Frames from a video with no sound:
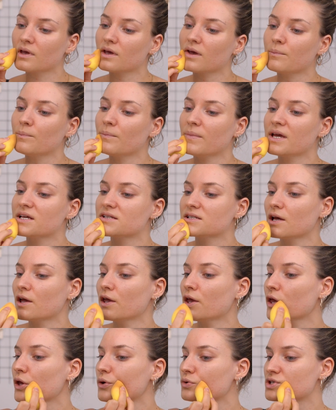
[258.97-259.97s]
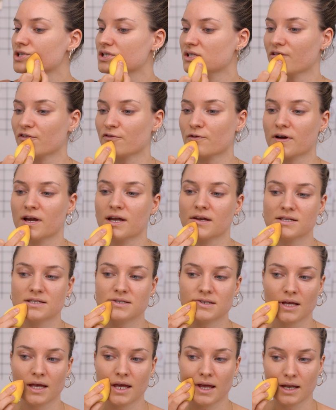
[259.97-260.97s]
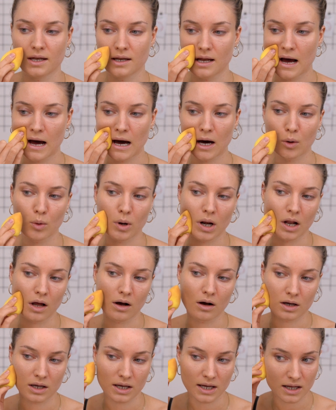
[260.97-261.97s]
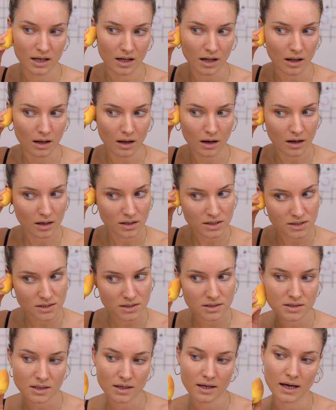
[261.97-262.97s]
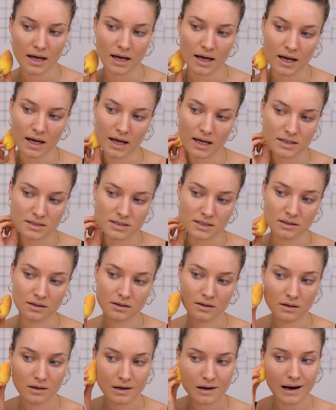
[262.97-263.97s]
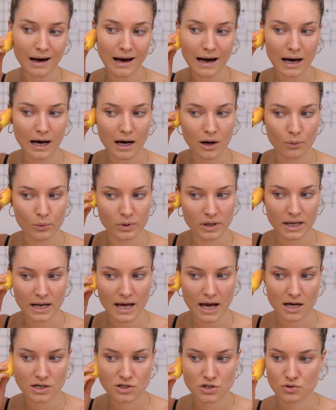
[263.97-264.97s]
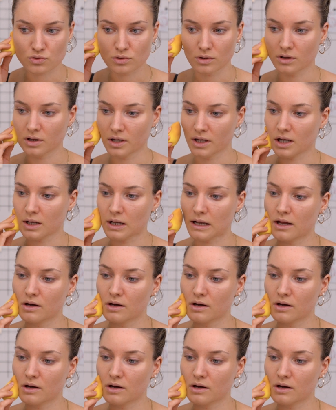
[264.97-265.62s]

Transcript: It makes a huge difference in how long it lasts and how natural it